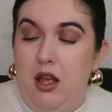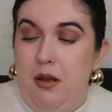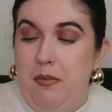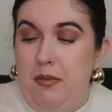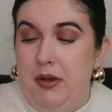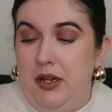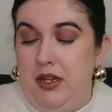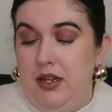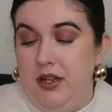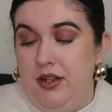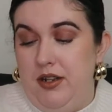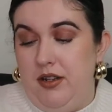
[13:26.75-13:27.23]

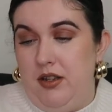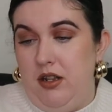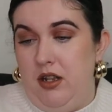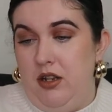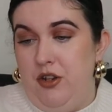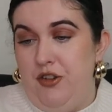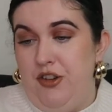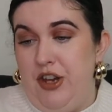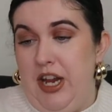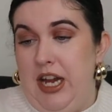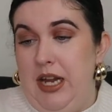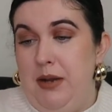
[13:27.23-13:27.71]
because
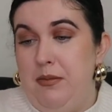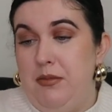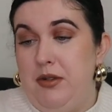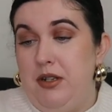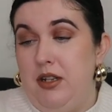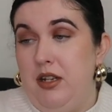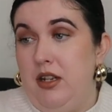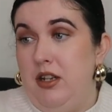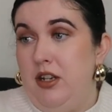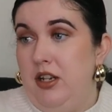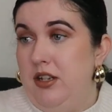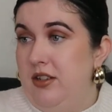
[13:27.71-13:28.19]
James
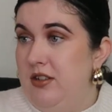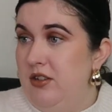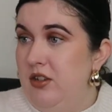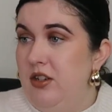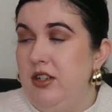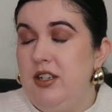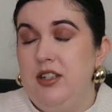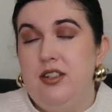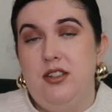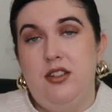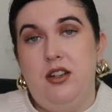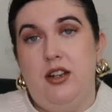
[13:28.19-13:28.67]
has
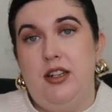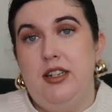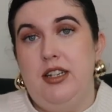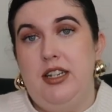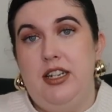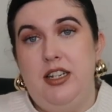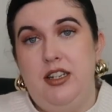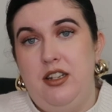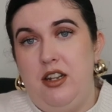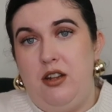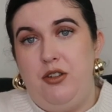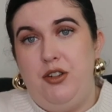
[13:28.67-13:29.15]
suddenly decided
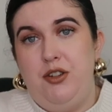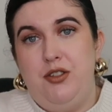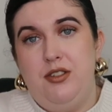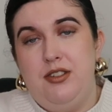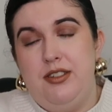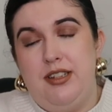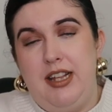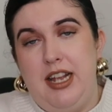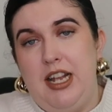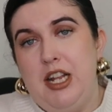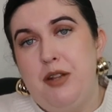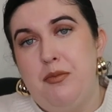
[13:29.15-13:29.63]
he now
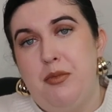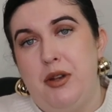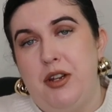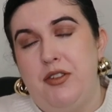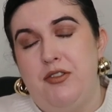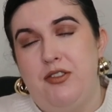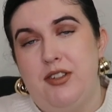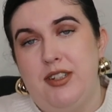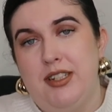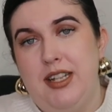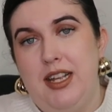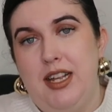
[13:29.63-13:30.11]
uses hairspray
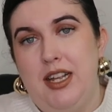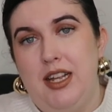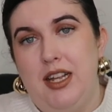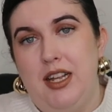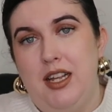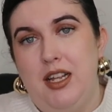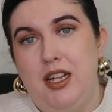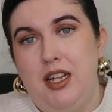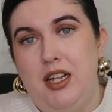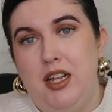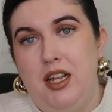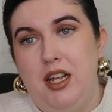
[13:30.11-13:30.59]
for his
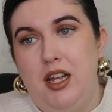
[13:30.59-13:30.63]
hair.